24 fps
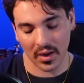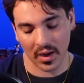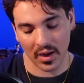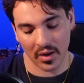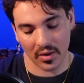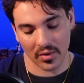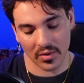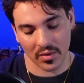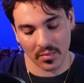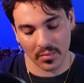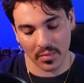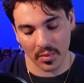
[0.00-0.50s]
I
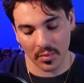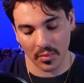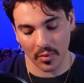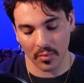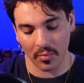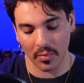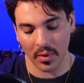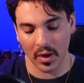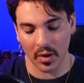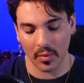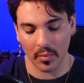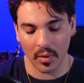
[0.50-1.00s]
know some people are
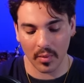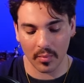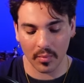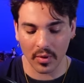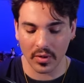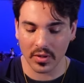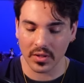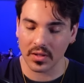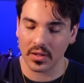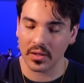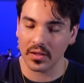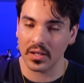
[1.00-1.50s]
better about
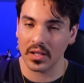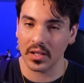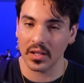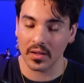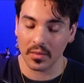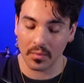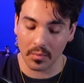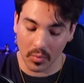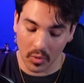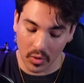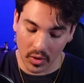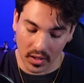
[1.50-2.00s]
brushing their teeth
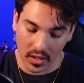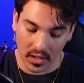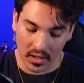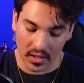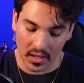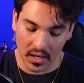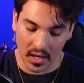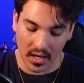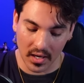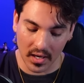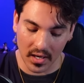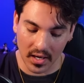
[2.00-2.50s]
in the morning
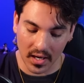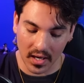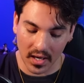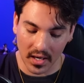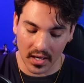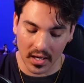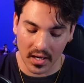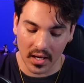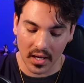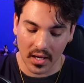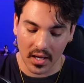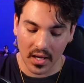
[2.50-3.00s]
and not at
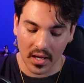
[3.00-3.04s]
night,